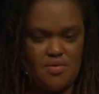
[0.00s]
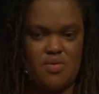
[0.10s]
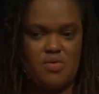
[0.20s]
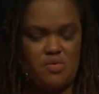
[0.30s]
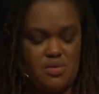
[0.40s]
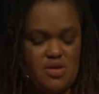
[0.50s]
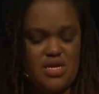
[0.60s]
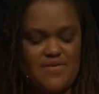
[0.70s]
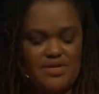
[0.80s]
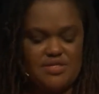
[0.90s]
We were
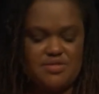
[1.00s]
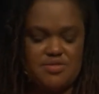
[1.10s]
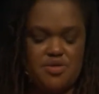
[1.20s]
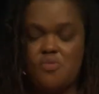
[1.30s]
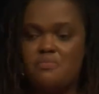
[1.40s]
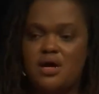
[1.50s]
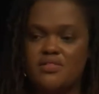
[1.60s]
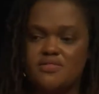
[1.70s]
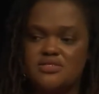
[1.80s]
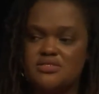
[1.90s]
given 2
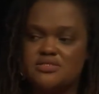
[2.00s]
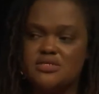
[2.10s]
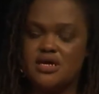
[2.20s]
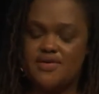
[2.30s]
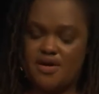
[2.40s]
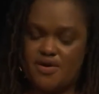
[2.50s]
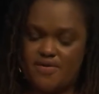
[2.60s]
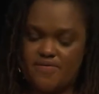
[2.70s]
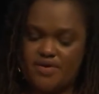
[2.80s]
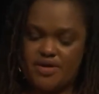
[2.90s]
months to get our
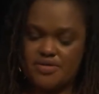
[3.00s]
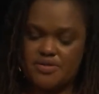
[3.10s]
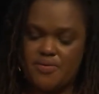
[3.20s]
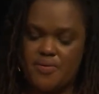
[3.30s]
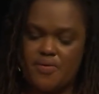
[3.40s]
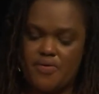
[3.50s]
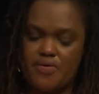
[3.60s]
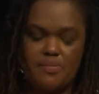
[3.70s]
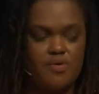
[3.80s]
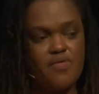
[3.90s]
affairs in order
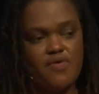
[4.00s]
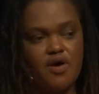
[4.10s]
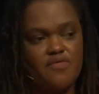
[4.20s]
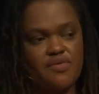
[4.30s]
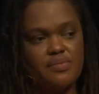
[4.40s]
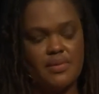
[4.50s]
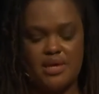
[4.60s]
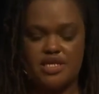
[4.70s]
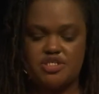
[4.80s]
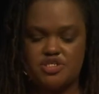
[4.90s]
and move on from the
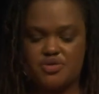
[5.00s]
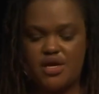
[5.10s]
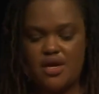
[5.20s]
ministry.